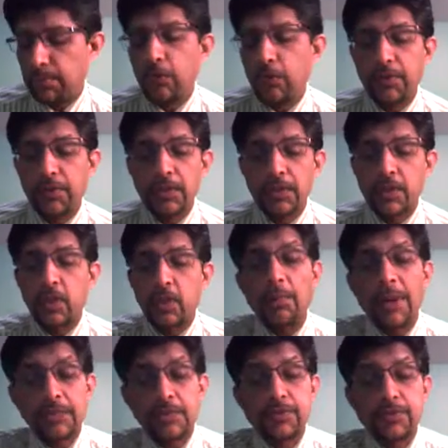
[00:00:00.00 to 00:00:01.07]
fixing or
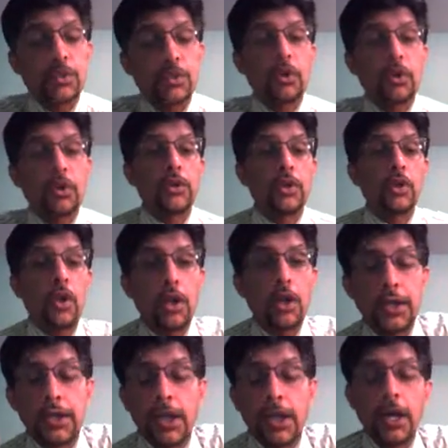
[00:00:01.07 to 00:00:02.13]
match fixing, whatever you call it,
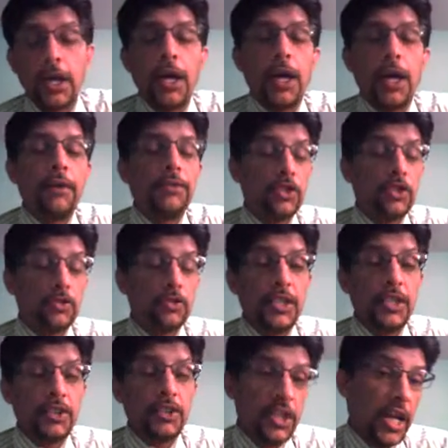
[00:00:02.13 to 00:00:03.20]
which was very
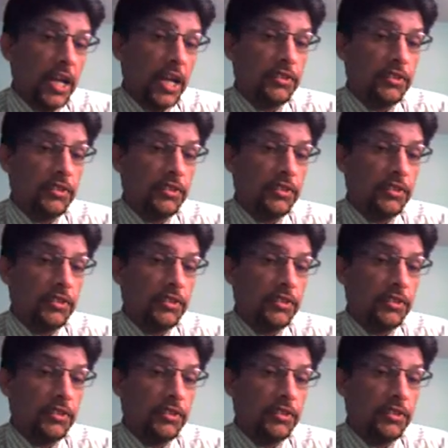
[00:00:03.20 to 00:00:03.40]
sad,